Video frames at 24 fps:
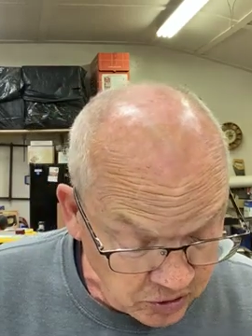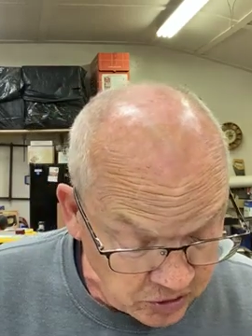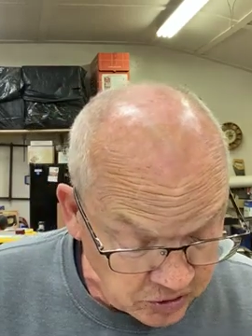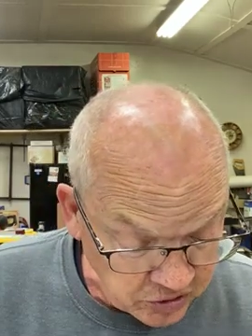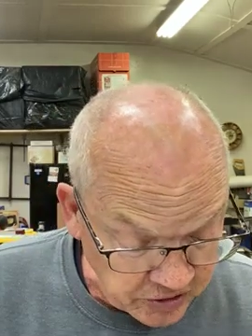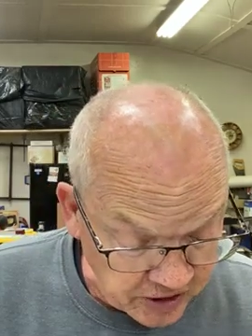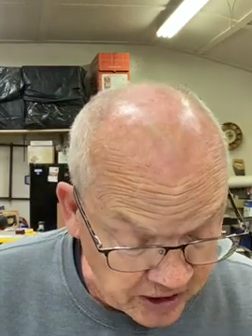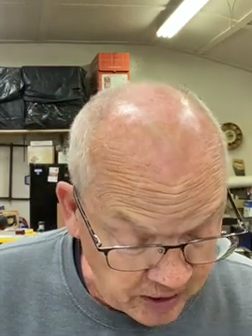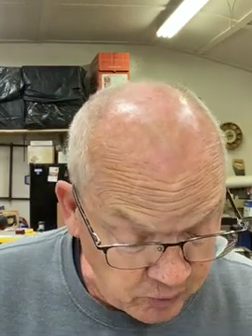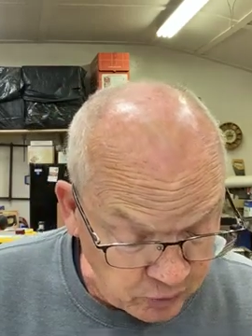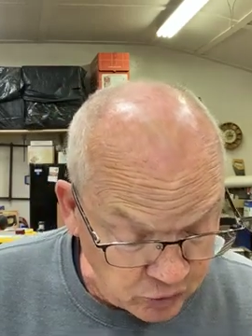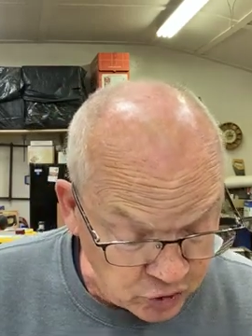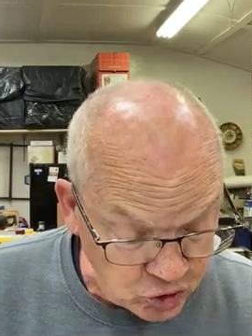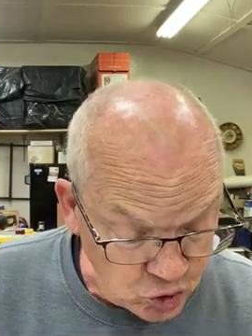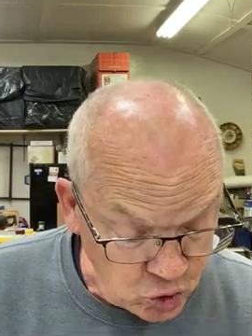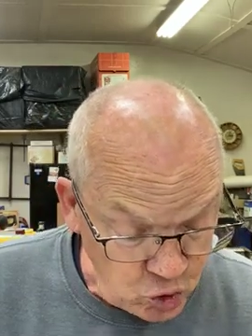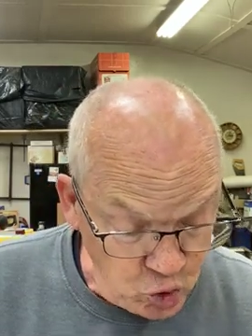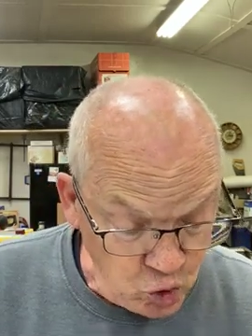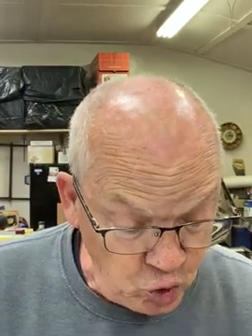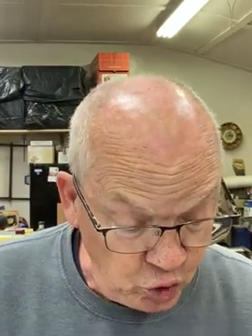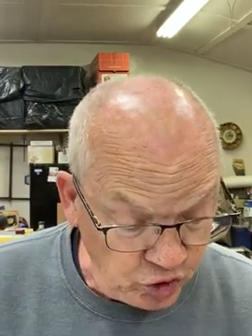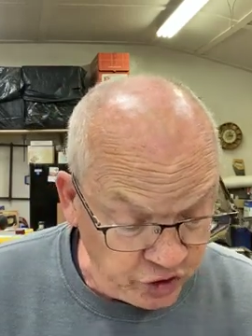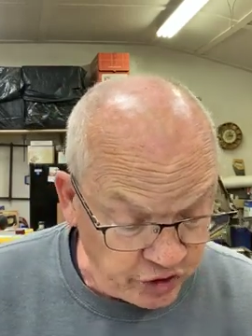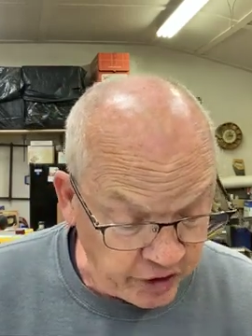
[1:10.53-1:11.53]
his name was
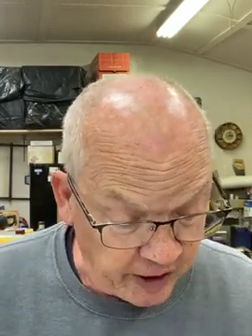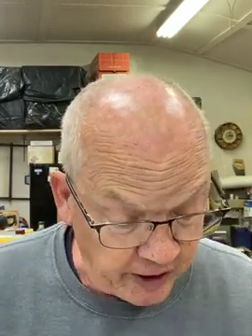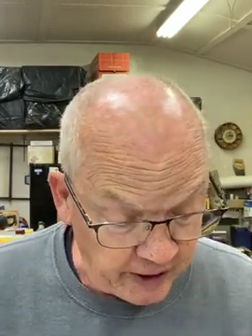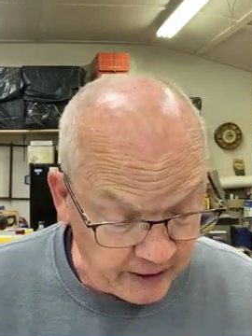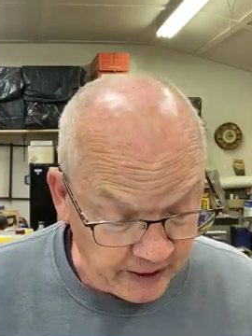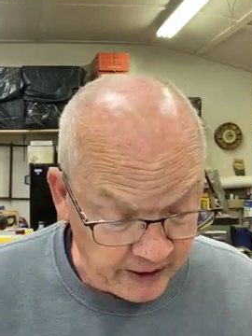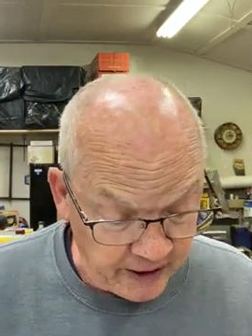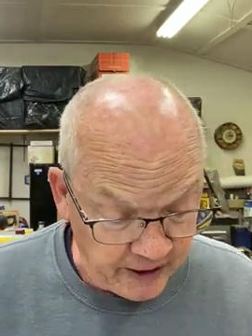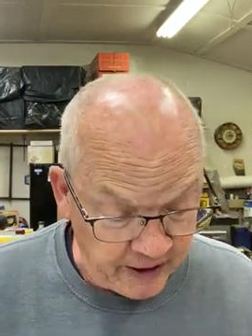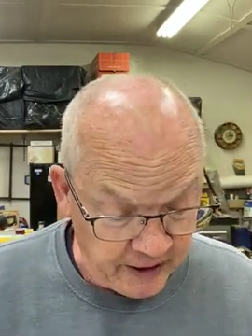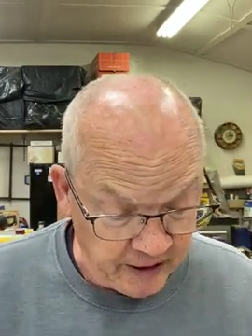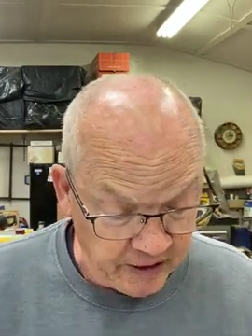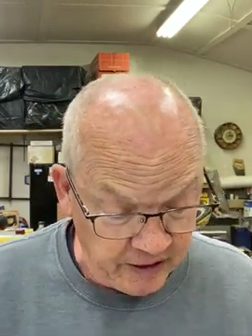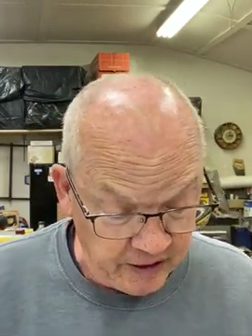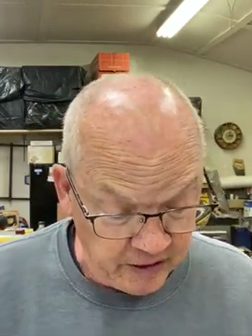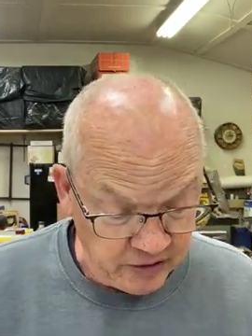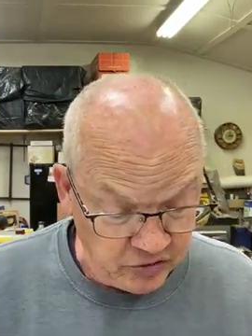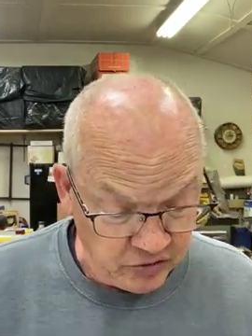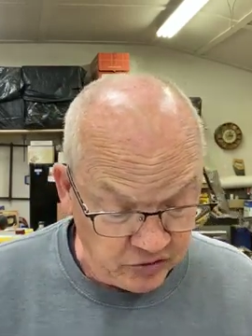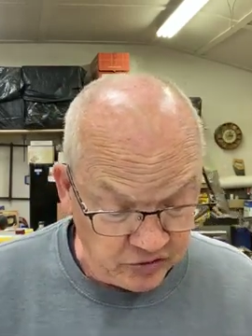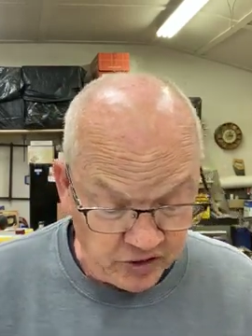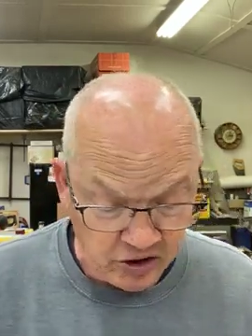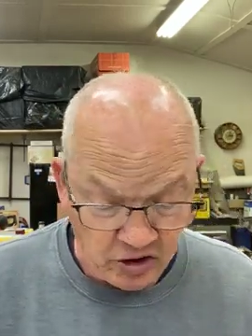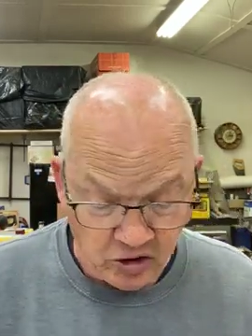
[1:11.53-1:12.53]
Uzza,
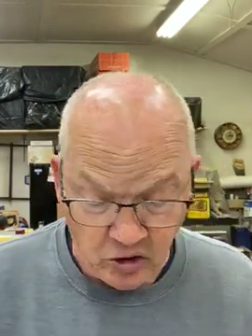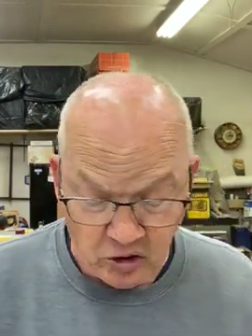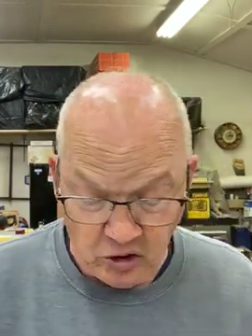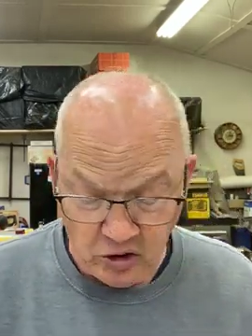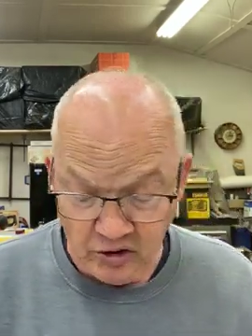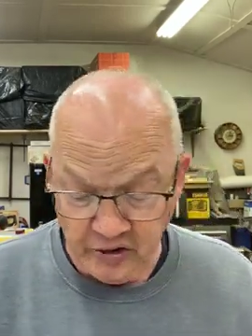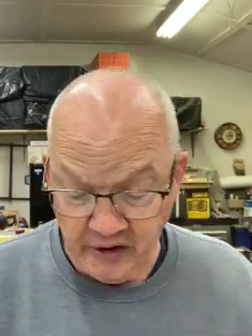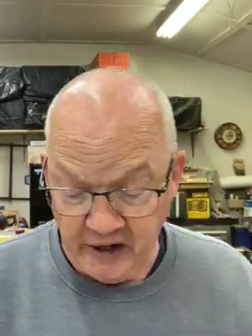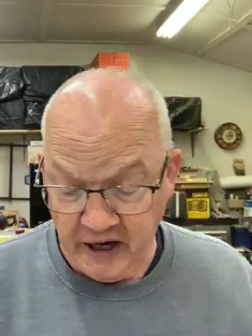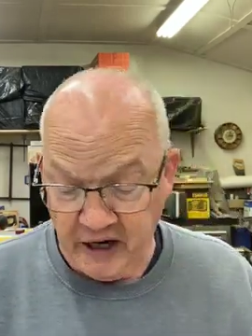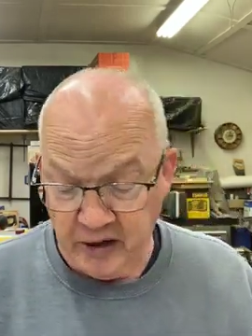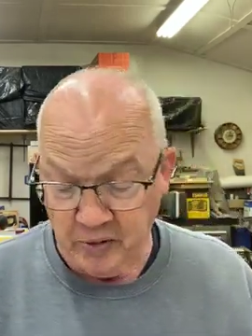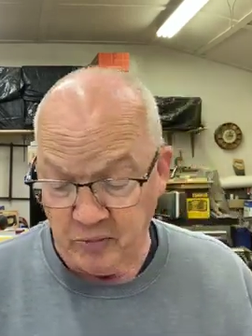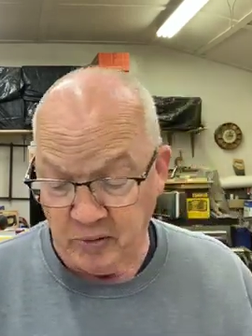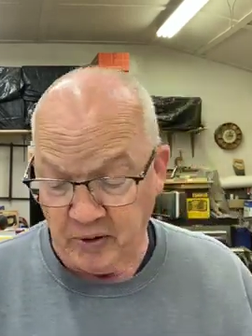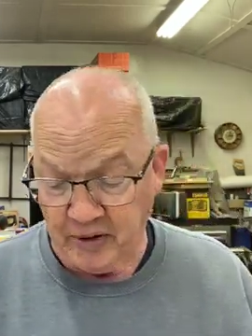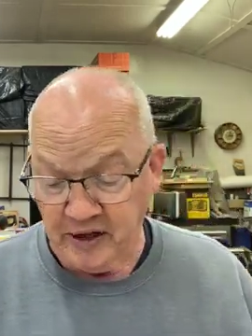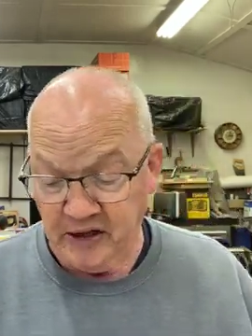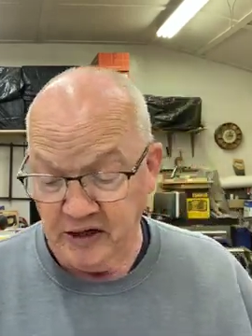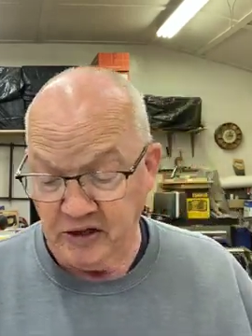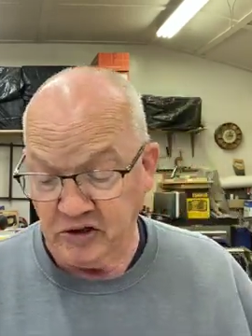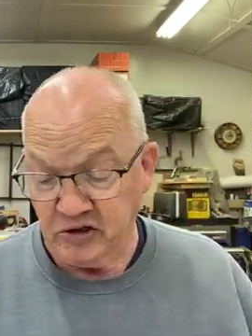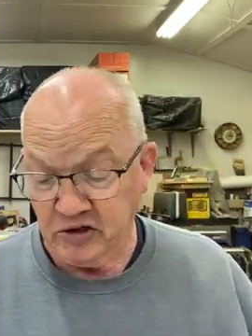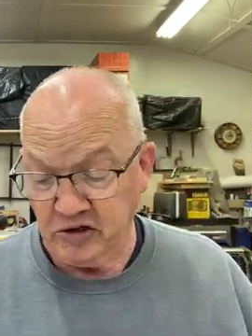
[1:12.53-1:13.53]
and so they call that
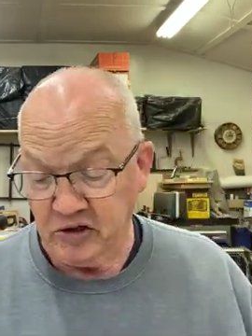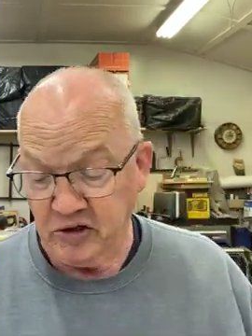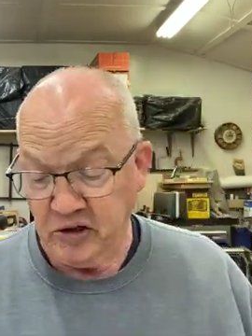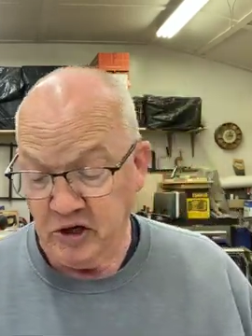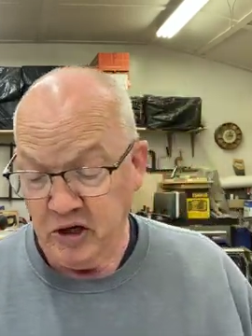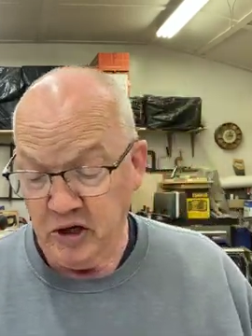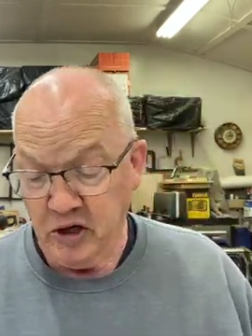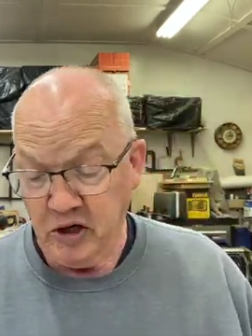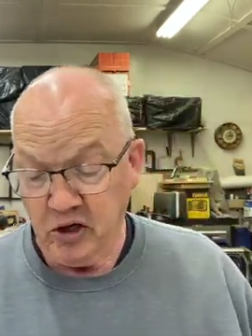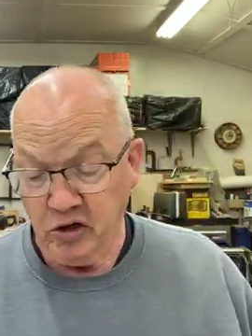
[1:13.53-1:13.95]
place,